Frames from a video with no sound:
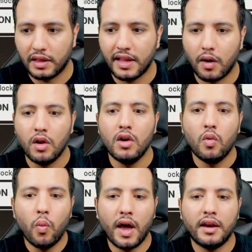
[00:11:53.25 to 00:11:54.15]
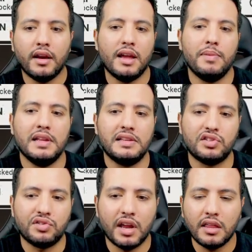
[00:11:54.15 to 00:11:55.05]
Now, one ability
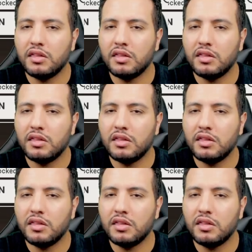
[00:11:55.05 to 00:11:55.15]
strength,